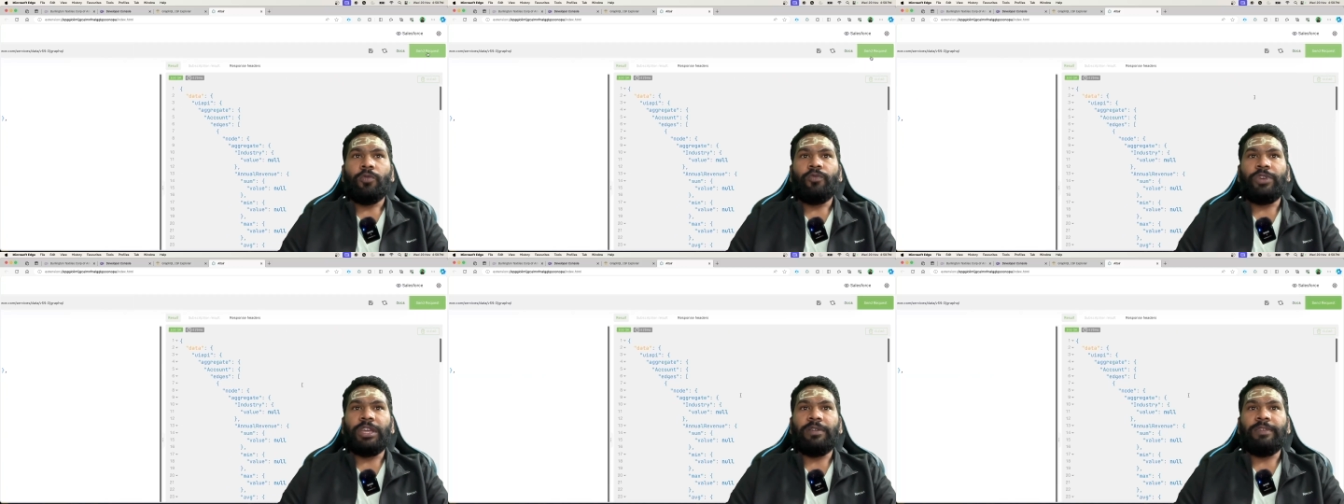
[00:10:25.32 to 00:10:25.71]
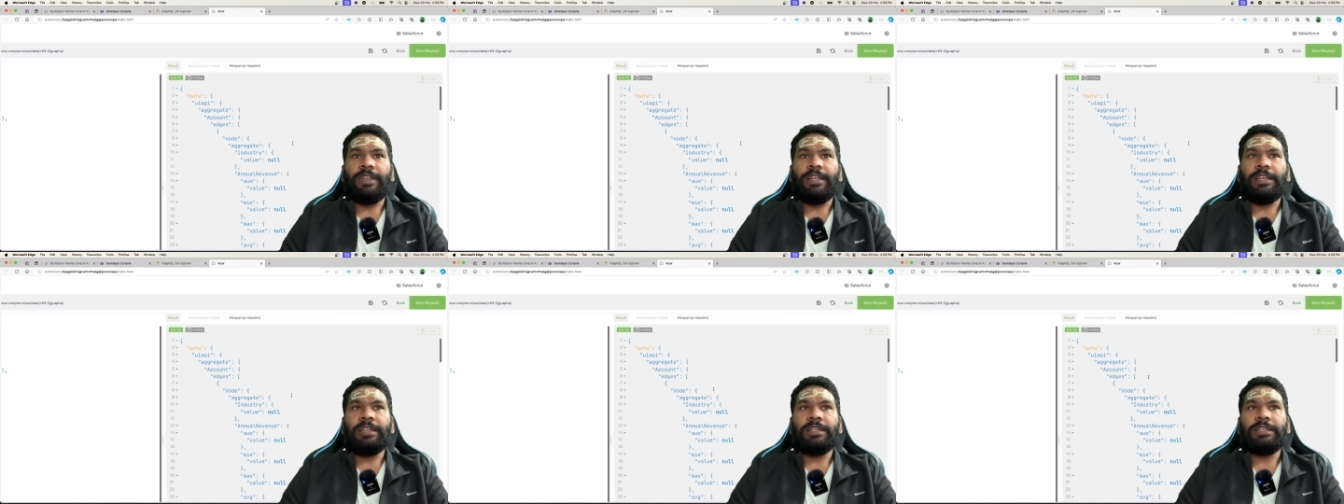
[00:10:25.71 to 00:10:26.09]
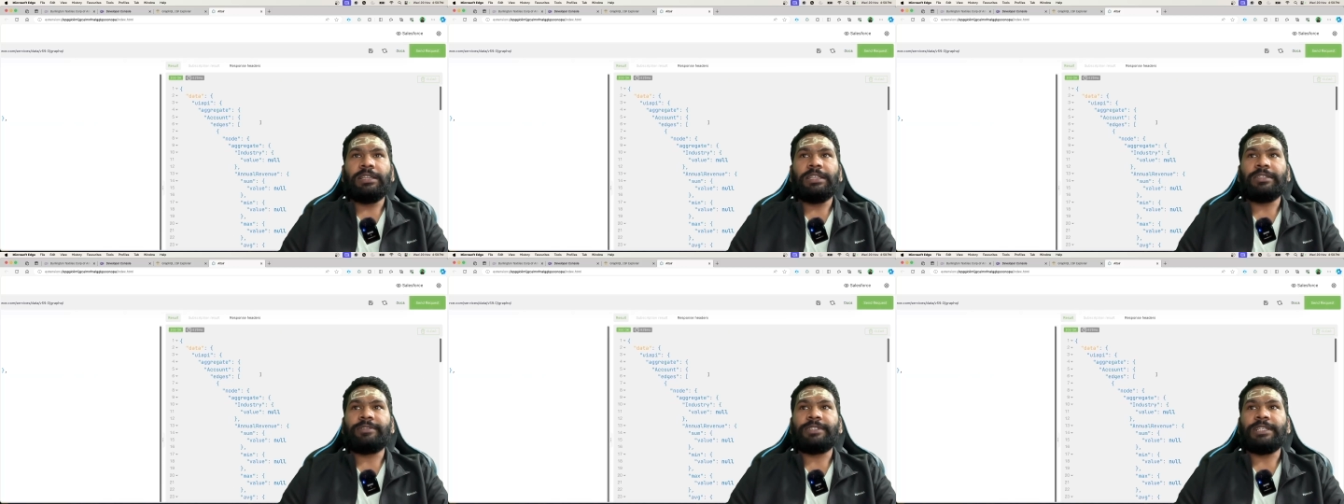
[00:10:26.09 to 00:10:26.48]
we will
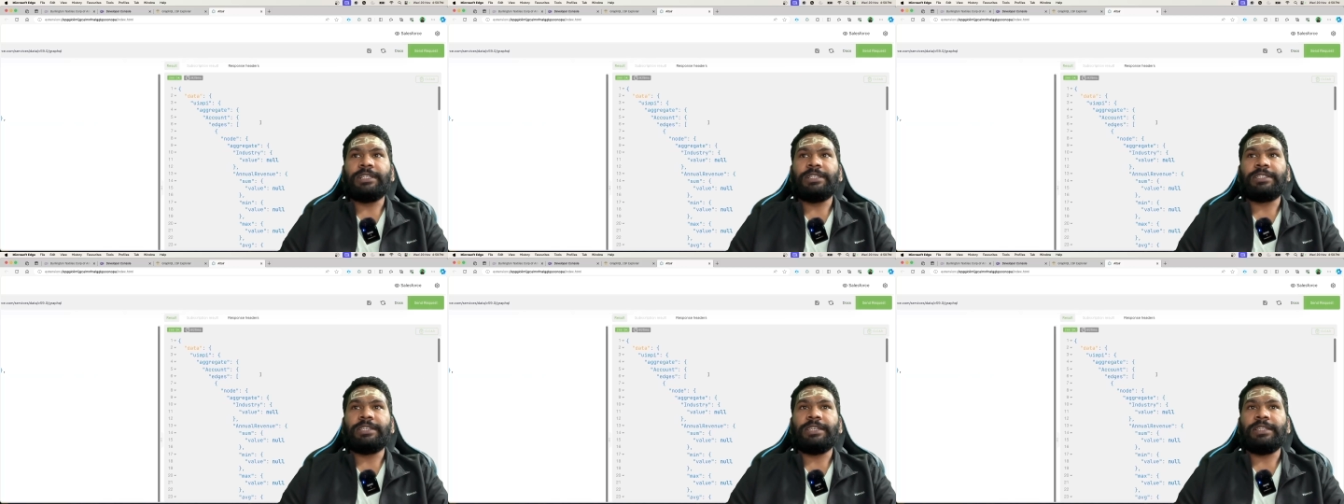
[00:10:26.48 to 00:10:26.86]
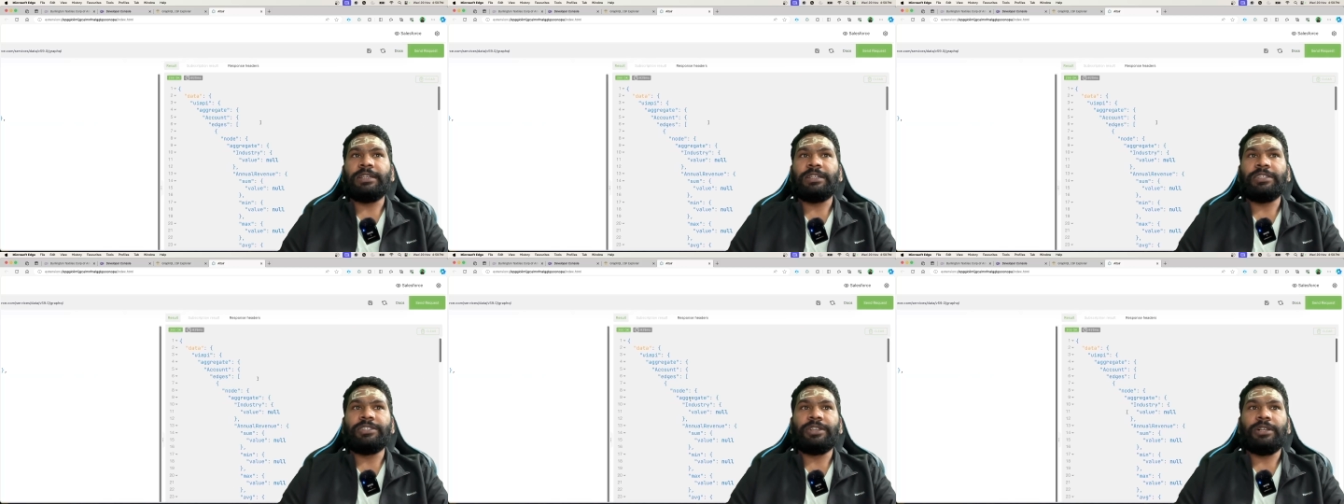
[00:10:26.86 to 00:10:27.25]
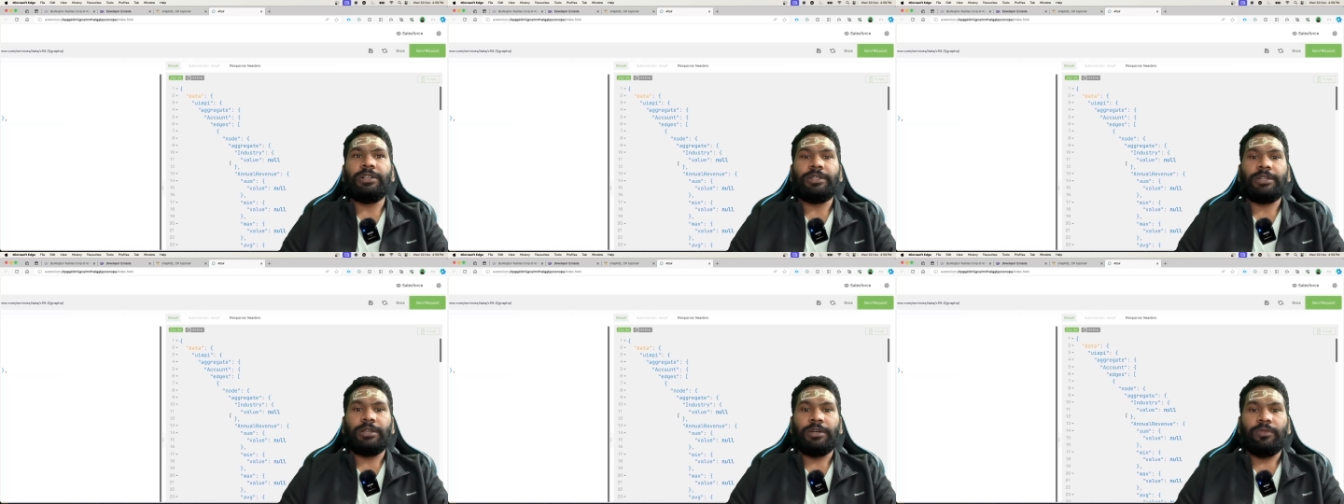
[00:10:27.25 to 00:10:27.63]
still see the result
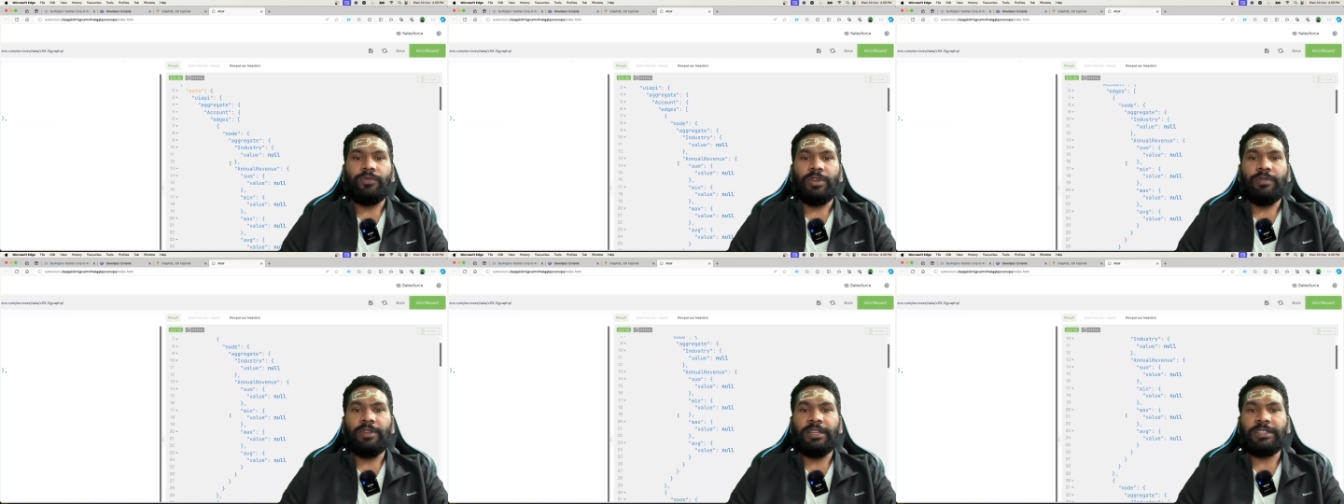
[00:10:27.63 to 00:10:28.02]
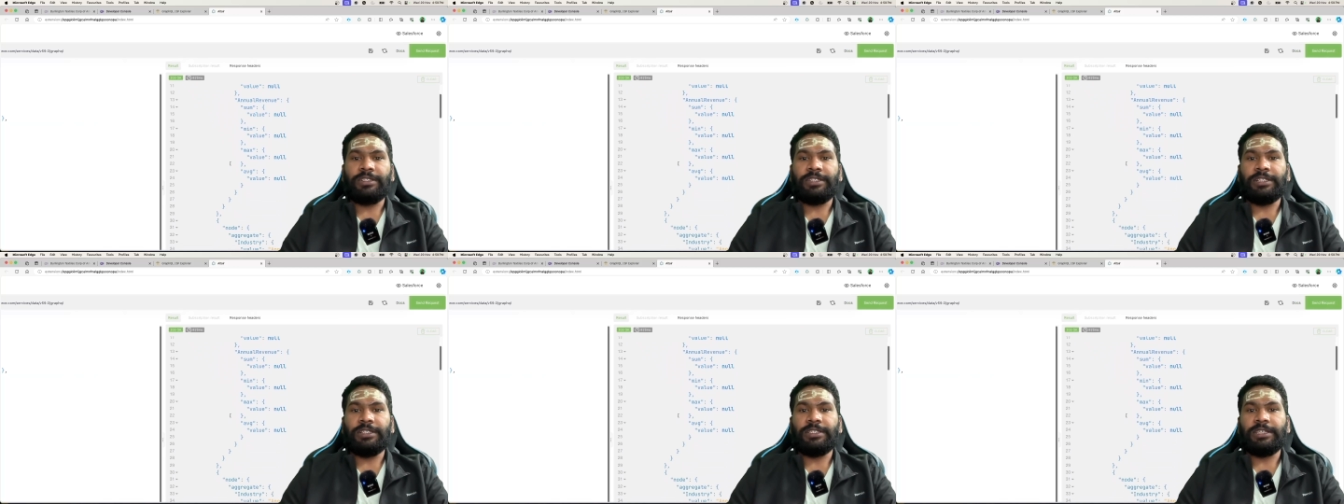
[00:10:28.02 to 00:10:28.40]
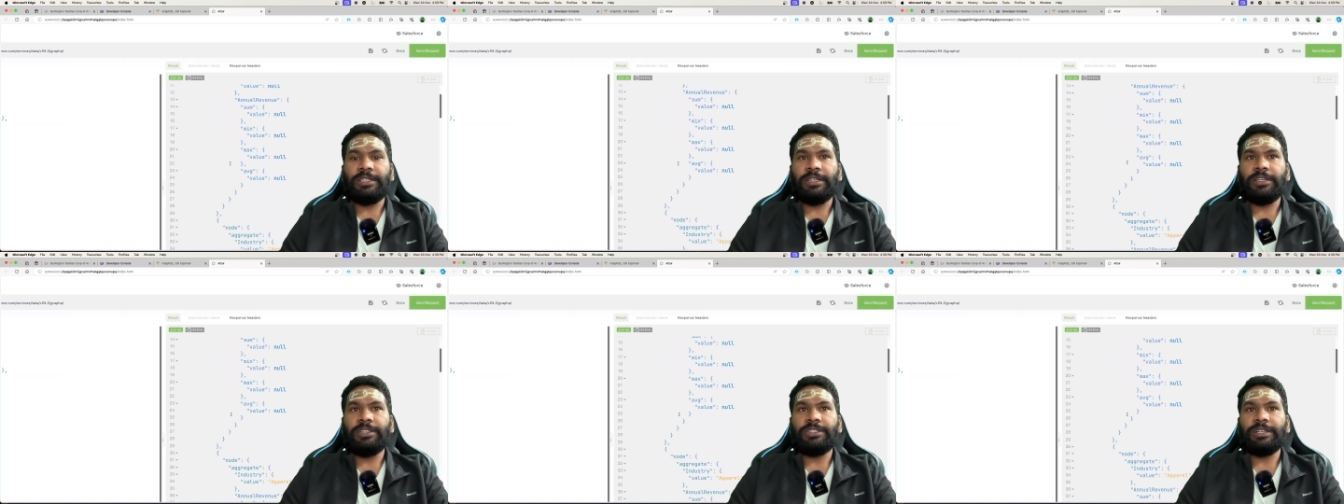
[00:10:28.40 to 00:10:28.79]
we will still see
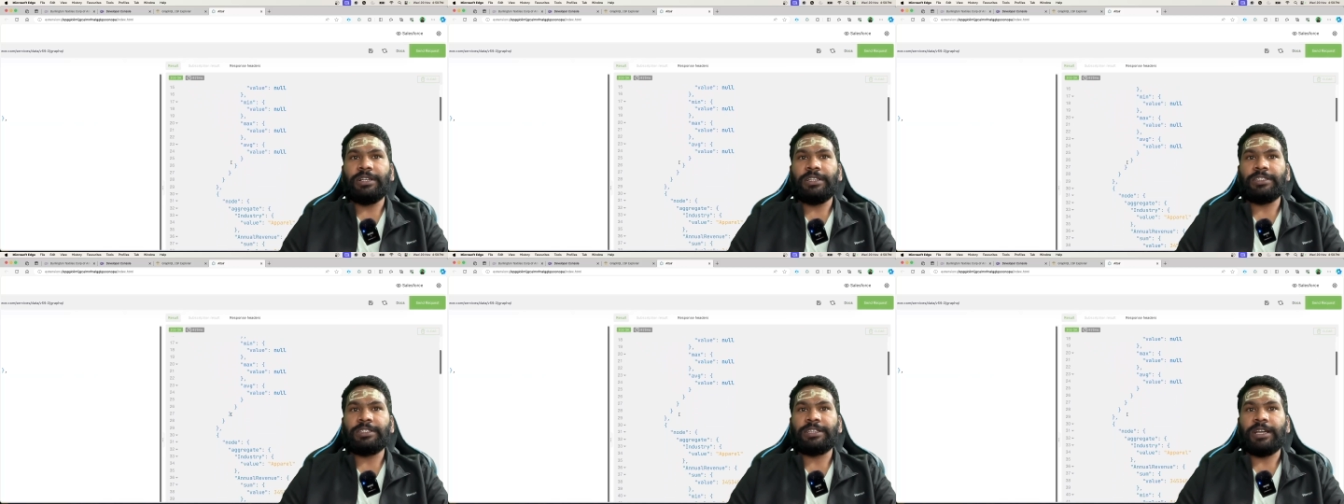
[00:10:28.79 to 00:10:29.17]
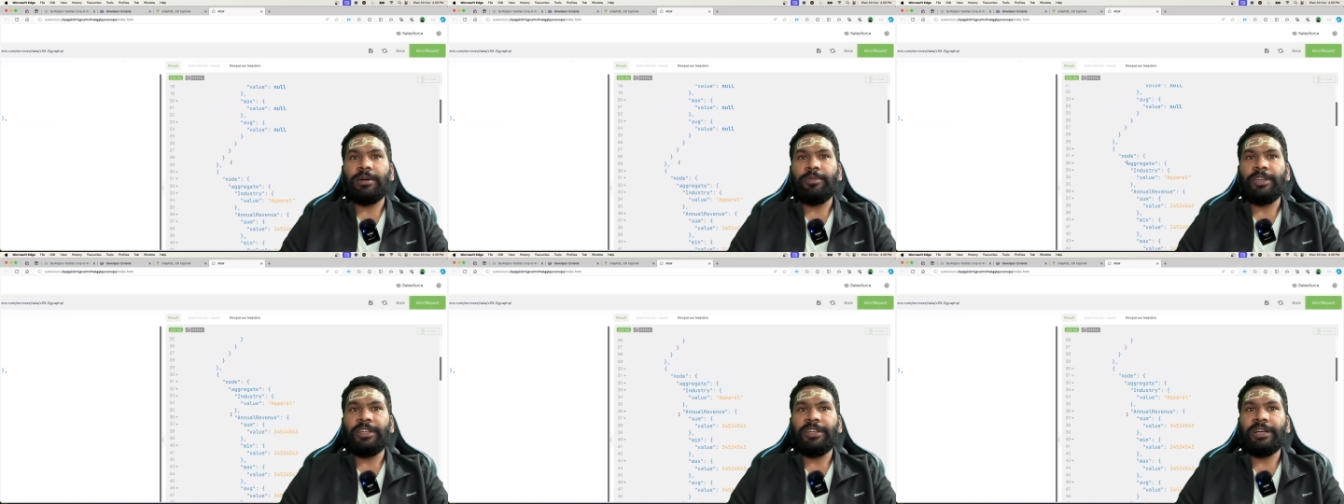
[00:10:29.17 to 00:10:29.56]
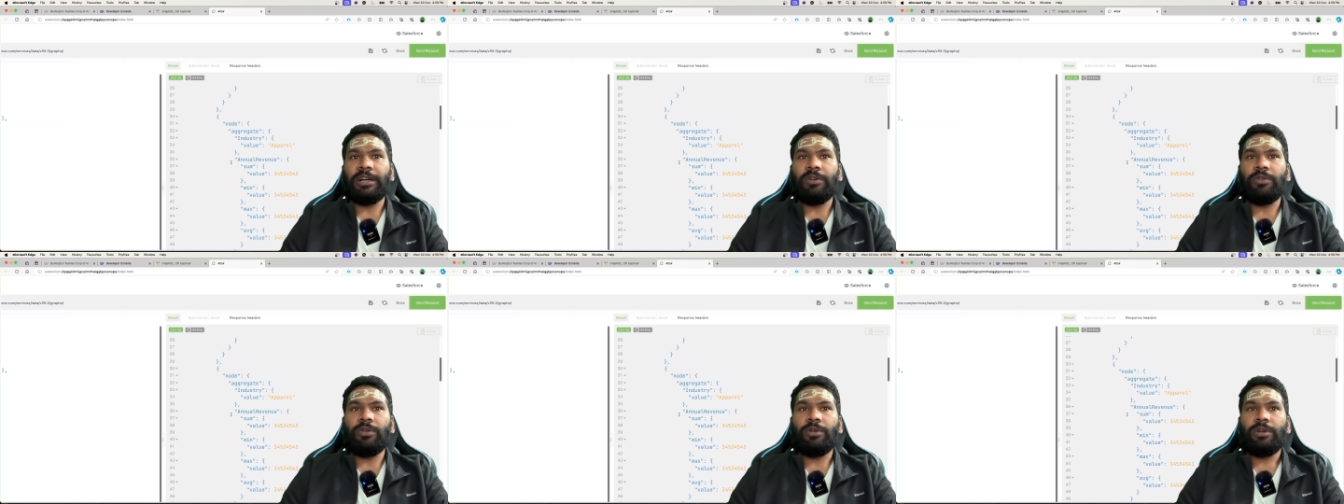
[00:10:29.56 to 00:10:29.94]
the result is coming
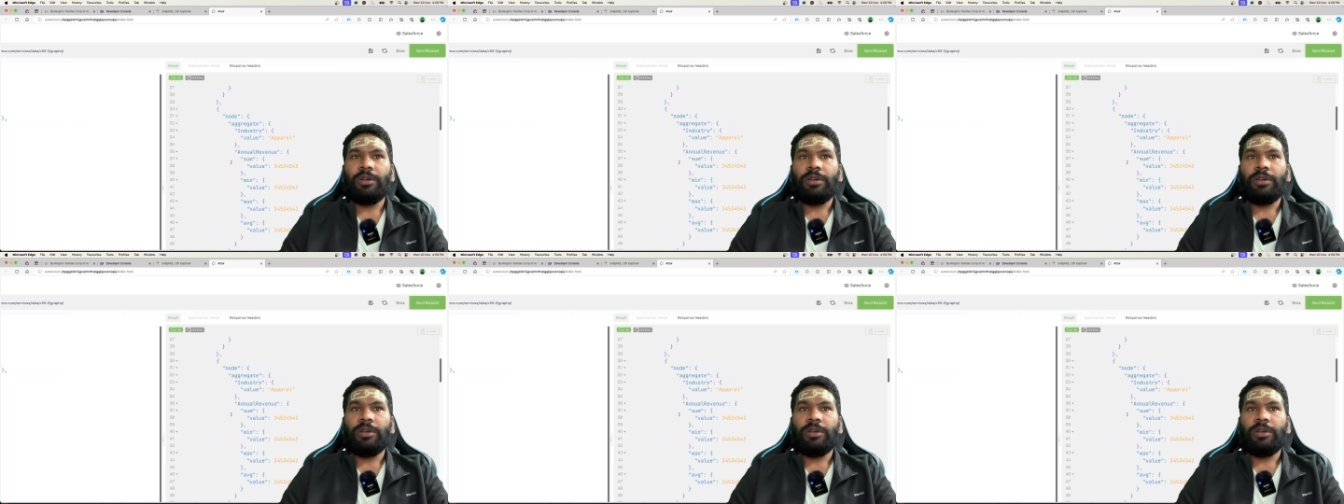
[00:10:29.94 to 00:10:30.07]
now